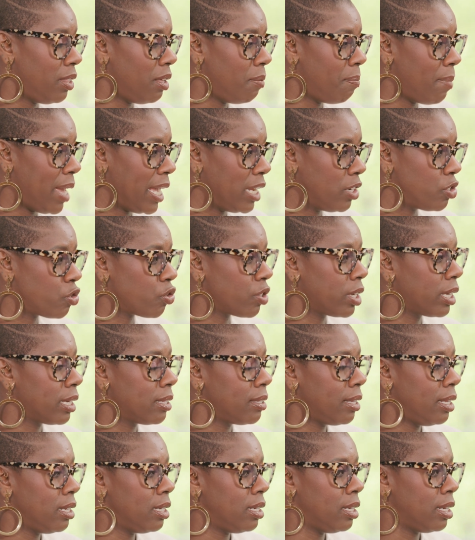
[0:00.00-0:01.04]
the
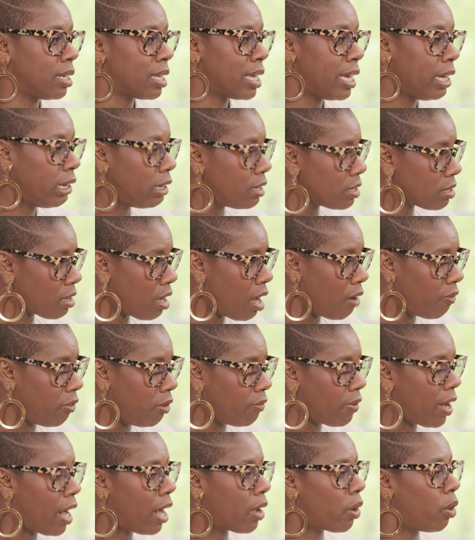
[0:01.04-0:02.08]
matrix and to get us off
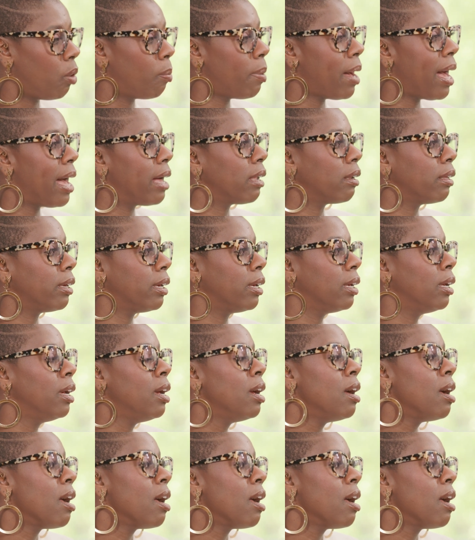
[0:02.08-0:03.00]
of autopilot